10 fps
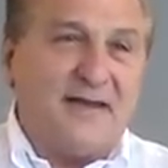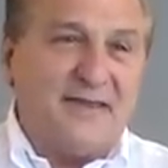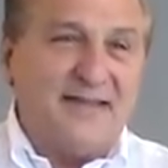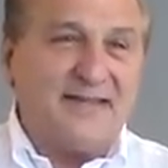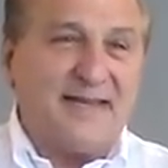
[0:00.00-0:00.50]
I
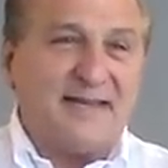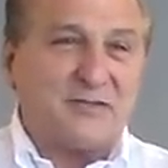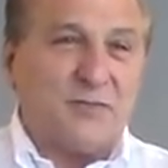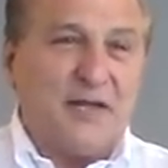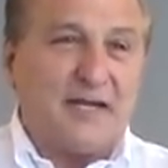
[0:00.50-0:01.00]
think the
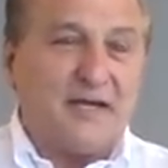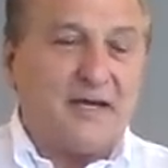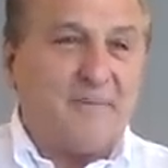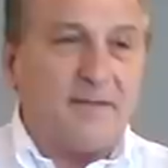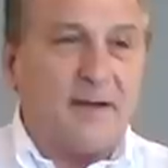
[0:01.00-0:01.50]
last week
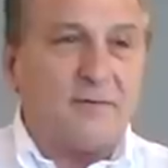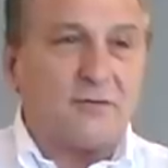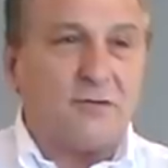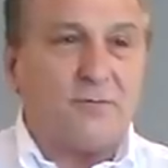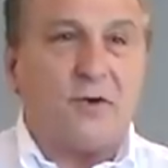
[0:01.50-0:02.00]
uh, I was
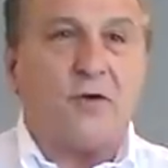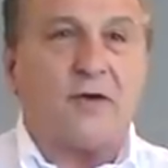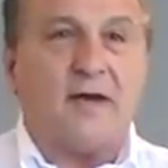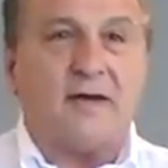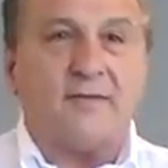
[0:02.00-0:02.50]
so
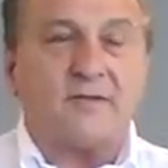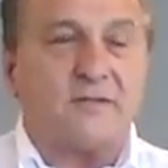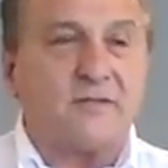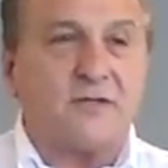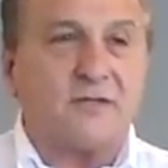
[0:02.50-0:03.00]
broke, uh, it was
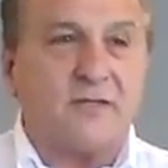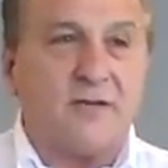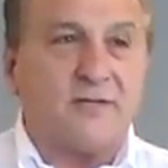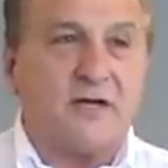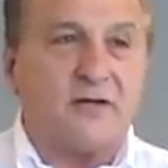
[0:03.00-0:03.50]
just
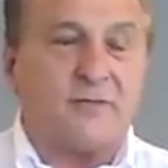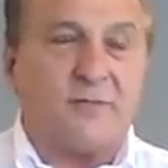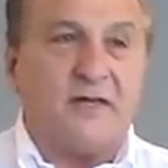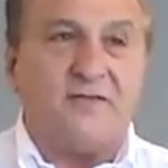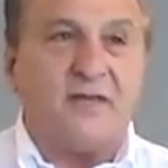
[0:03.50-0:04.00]
it was hard to
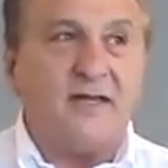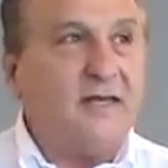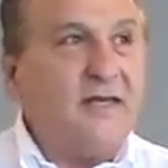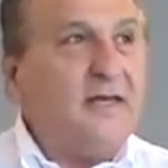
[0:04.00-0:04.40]
believe that